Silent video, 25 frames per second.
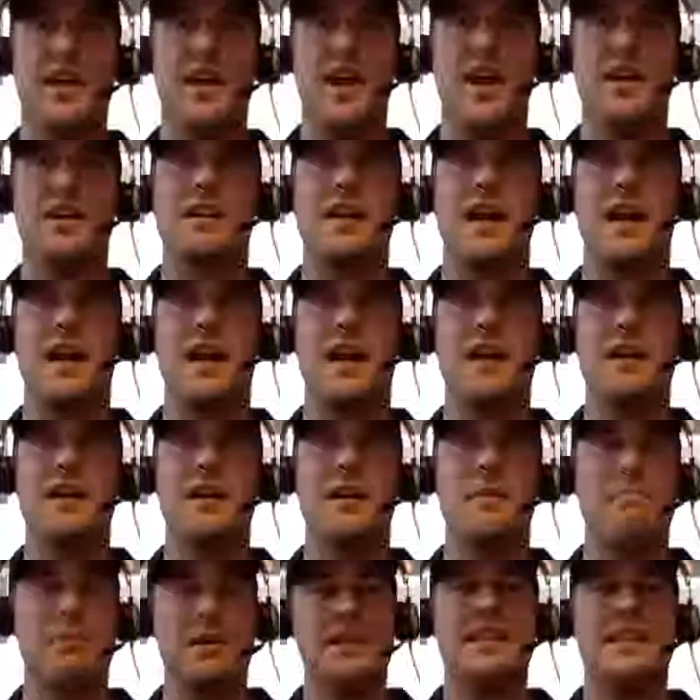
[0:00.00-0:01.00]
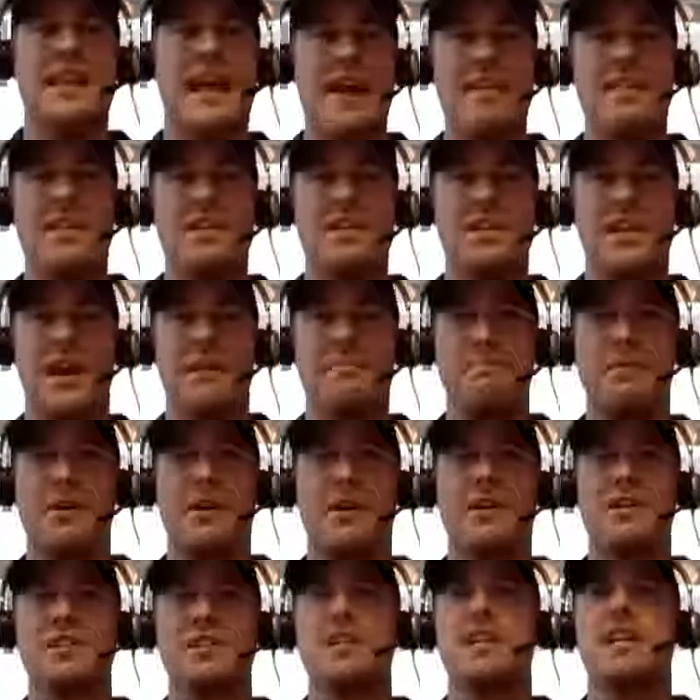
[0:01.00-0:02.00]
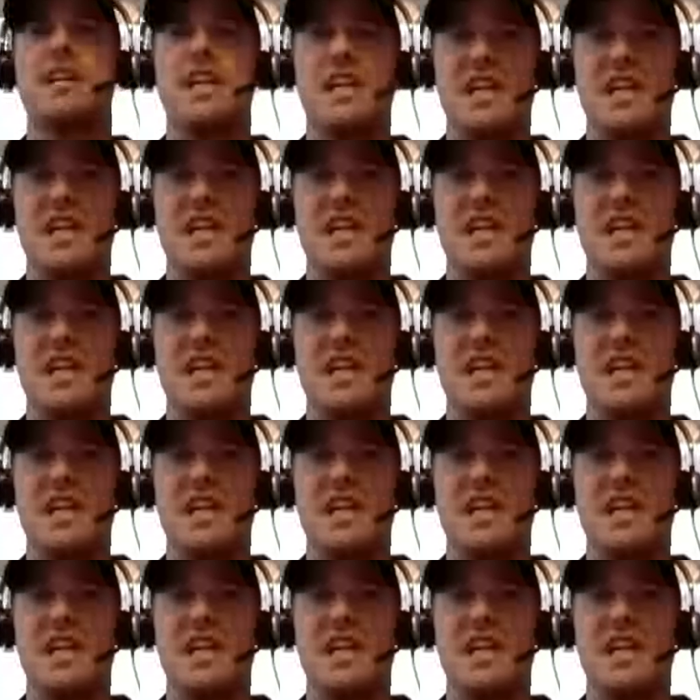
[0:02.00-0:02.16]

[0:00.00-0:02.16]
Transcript: Okay, put that in the chat box.